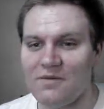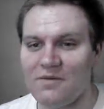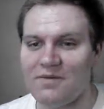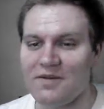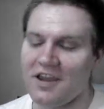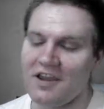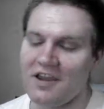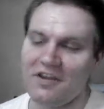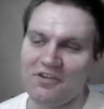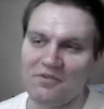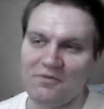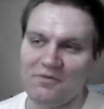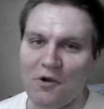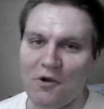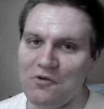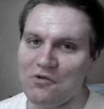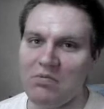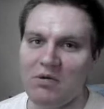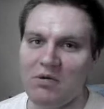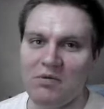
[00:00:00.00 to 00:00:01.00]
Because
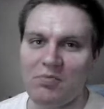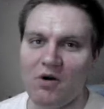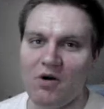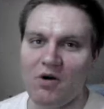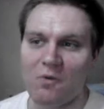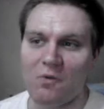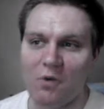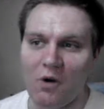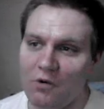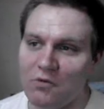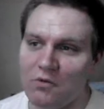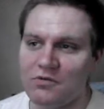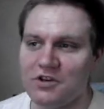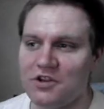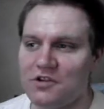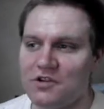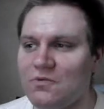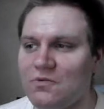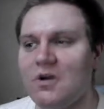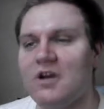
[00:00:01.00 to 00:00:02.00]
most people won't
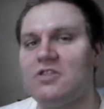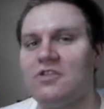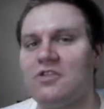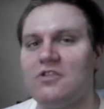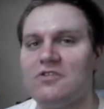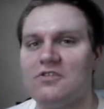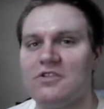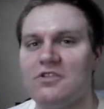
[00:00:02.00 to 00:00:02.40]
do what